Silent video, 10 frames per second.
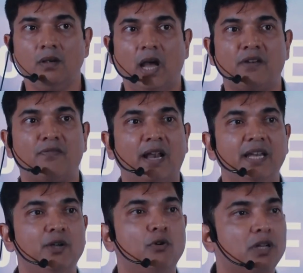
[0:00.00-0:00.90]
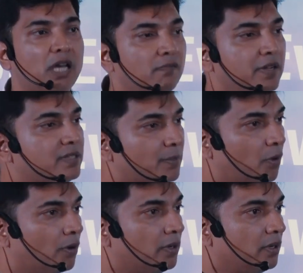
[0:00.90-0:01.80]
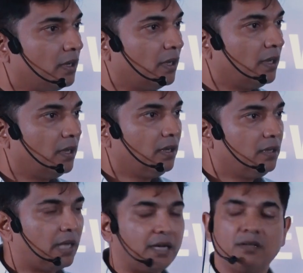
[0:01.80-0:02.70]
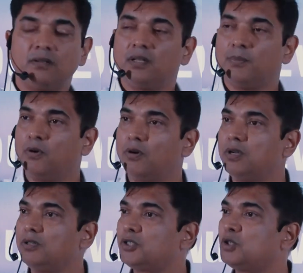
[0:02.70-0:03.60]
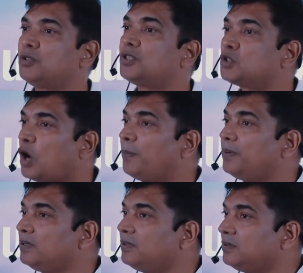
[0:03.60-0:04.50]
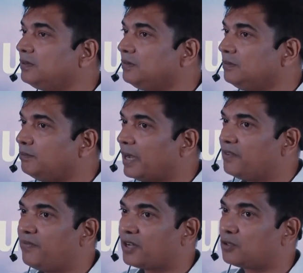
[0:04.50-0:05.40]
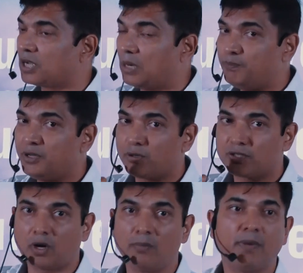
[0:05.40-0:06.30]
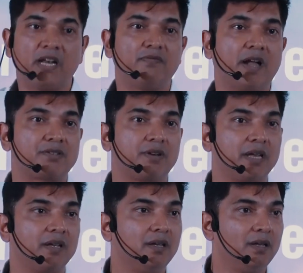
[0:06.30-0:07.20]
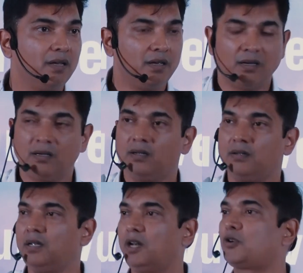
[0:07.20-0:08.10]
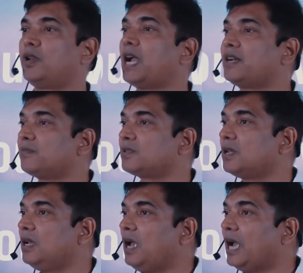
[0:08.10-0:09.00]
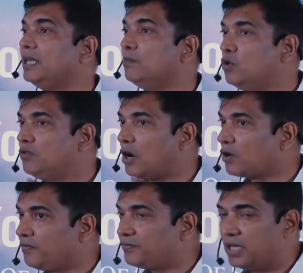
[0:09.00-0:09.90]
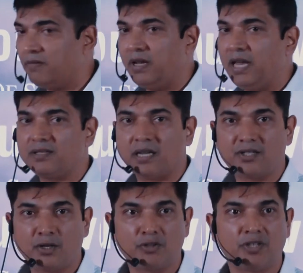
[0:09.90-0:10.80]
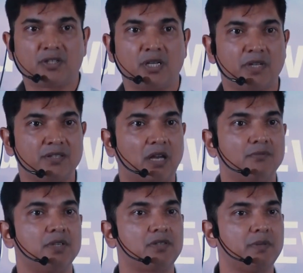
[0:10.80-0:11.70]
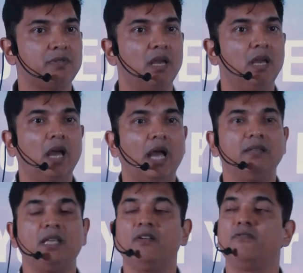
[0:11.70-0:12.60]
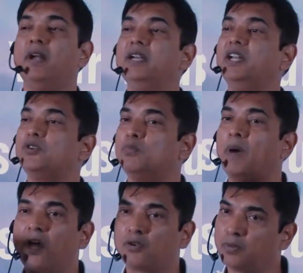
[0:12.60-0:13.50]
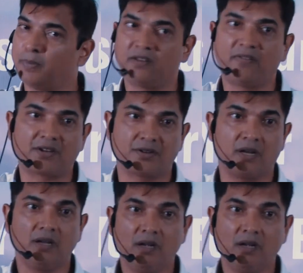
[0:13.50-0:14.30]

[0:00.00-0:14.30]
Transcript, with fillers: And finally he could convince the board that the board should stop manufacturing, the company should stop manufacturing electronic items. And they moved out of T Vs and stereo systems and sound systems, and they went into microchip manufacturing.